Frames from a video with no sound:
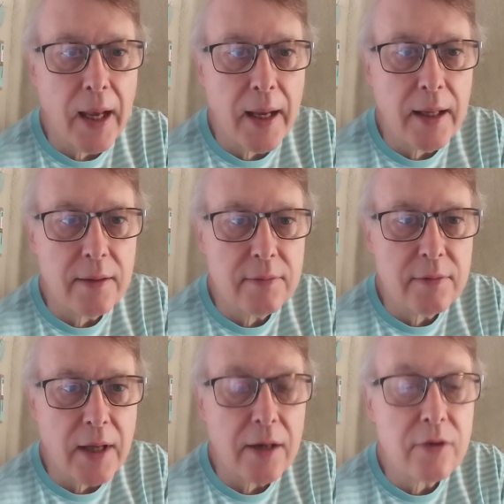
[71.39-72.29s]
in
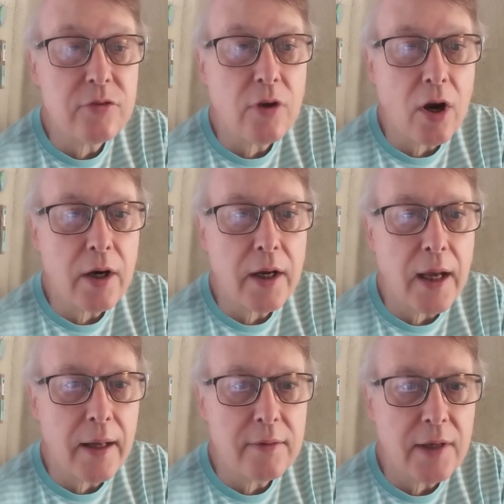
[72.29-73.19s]

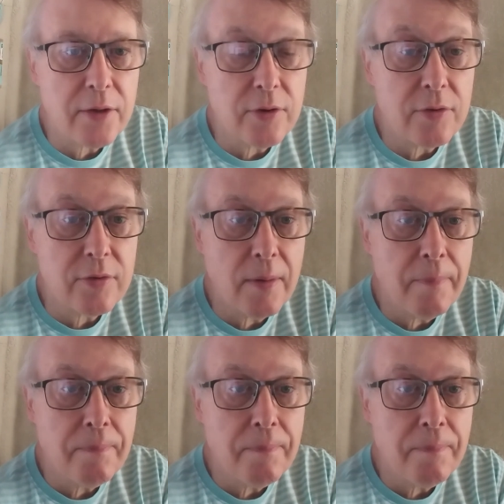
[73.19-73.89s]
Texarkana, Texas.